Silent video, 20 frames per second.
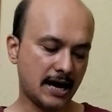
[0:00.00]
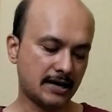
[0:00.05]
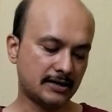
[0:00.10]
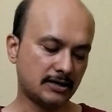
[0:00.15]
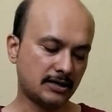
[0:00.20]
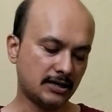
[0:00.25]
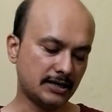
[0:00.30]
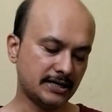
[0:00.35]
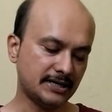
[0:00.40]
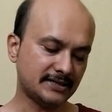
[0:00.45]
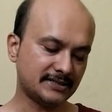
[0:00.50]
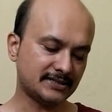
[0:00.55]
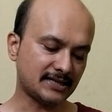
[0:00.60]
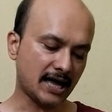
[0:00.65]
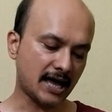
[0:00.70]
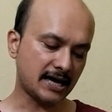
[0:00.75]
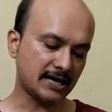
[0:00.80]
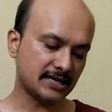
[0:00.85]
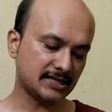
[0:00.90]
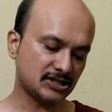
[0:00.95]
and heard it
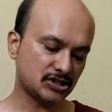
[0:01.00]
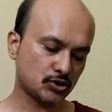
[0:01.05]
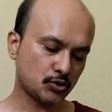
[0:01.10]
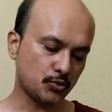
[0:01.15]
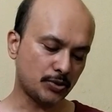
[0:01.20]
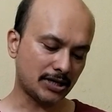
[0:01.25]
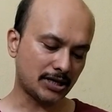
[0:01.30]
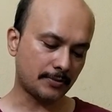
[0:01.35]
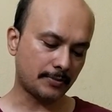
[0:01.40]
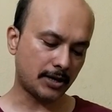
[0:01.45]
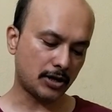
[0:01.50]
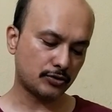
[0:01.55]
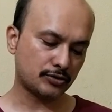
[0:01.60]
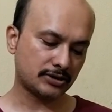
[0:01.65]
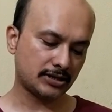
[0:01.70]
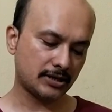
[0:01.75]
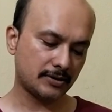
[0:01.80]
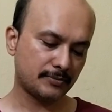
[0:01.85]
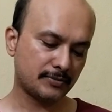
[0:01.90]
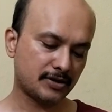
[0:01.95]
sigh and squeak about
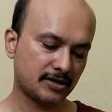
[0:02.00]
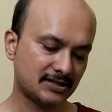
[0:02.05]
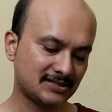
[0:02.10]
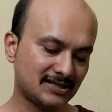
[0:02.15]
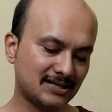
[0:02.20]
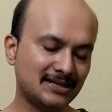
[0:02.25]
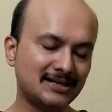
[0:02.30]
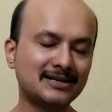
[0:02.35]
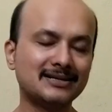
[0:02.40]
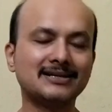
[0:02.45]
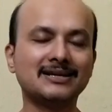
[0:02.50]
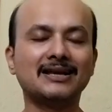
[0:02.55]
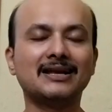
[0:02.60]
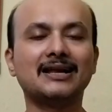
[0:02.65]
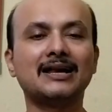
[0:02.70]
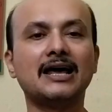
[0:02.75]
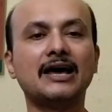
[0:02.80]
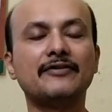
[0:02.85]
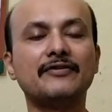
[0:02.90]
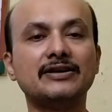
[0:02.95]
them, resilient and
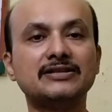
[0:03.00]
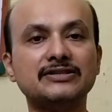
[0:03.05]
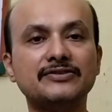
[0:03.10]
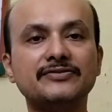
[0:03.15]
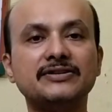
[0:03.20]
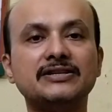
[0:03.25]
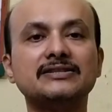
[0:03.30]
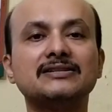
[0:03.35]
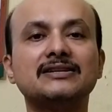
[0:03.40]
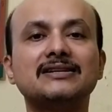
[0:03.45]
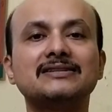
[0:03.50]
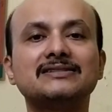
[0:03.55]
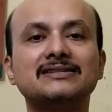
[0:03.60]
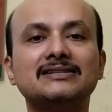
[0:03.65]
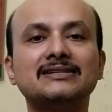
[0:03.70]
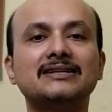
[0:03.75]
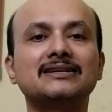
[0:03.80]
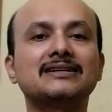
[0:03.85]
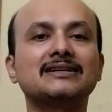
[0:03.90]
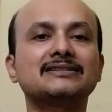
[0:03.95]
alive. As if it is
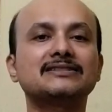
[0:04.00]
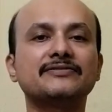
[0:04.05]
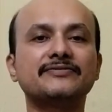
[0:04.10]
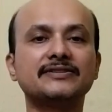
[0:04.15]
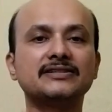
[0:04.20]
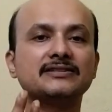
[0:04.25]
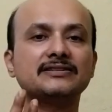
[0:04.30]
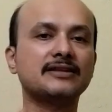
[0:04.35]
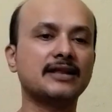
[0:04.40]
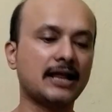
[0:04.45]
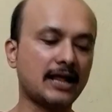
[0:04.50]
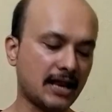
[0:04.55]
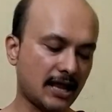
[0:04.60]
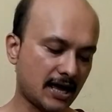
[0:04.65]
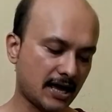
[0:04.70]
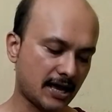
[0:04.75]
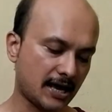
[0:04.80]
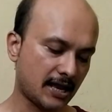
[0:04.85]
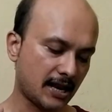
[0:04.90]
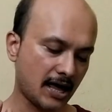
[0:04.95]
resilient, as if it is
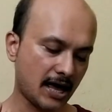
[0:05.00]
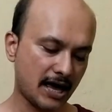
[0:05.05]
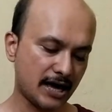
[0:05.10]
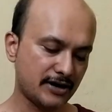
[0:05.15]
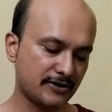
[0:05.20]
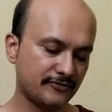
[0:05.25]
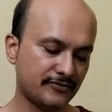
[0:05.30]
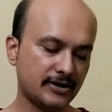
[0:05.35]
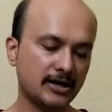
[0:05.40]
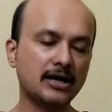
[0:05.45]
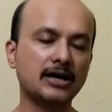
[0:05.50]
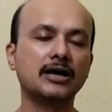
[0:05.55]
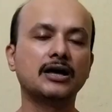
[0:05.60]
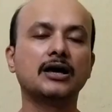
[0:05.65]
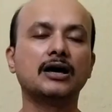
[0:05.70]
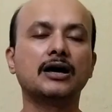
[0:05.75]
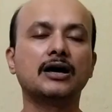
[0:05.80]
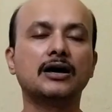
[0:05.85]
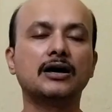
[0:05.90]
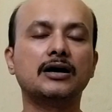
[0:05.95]
alive
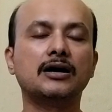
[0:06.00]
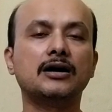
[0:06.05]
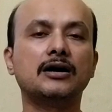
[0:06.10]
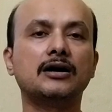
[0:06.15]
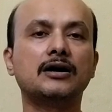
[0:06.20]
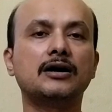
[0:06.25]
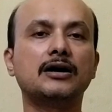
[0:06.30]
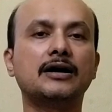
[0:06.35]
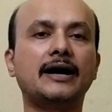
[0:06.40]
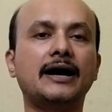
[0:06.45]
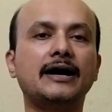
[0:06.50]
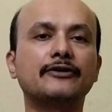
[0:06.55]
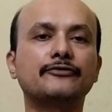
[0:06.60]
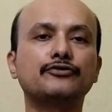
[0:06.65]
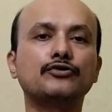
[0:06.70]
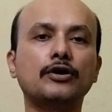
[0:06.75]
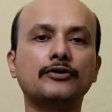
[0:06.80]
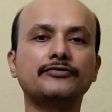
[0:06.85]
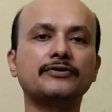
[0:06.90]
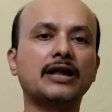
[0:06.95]
and
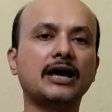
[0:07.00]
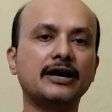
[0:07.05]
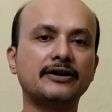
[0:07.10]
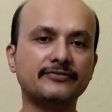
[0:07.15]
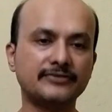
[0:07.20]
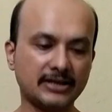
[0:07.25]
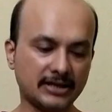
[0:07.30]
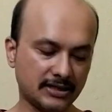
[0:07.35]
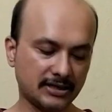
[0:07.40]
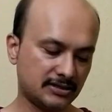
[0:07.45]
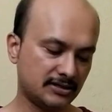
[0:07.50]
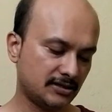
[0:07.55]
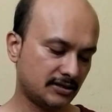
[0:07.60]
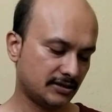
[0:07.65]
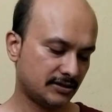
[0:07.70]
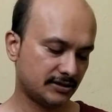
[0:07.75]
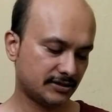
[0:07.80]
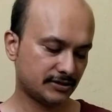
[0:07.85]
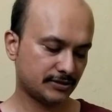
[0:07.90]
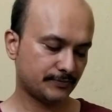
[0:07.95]
full of life, they can hear
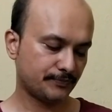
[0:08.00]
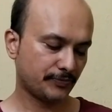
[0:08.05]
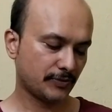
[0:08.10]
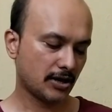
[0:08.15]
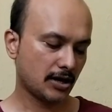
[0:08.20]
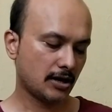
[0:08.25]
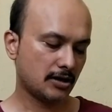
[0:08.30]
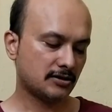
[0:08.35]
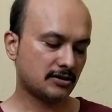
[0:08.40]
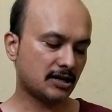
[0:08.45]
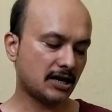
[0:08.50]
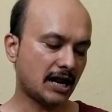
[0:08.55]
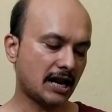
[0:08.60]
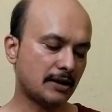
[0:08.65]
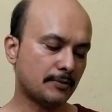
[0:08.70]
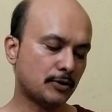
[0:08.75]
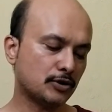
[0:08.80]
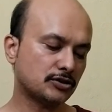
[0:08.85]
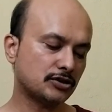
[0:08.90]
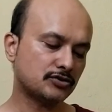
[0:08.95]
it. They ran
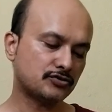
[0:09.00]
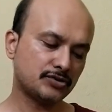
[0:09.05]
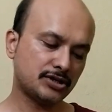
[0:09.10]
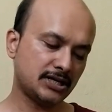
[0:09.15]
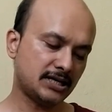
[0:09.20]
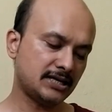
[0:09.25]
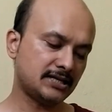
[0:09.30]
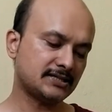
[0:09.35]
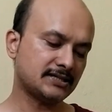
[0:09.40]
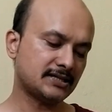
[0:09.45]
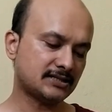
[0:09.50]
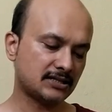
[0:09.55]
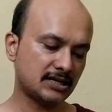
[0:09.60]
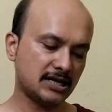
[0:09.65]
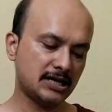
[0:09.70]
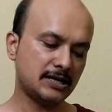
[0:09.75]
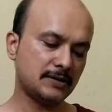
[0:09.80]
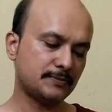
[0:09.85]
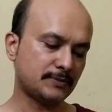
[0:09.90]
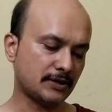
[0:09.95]
among the trees, they
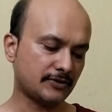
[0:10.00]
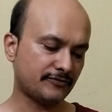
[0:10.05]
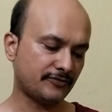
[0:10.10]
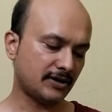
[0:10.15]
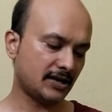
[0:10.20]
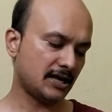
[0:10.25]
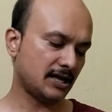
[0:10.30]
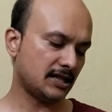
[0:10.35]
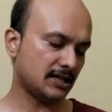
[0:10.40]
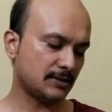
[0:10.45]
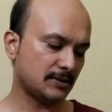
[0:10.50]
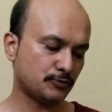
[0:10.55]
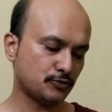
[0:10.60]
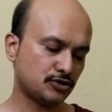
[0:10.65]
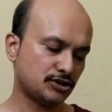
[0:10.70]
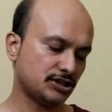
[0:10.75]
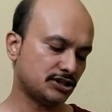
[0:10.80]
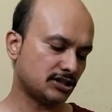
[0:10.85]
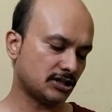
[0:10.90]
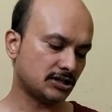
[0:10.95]
slipped and fell, they
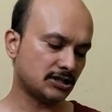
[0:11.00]
pushed each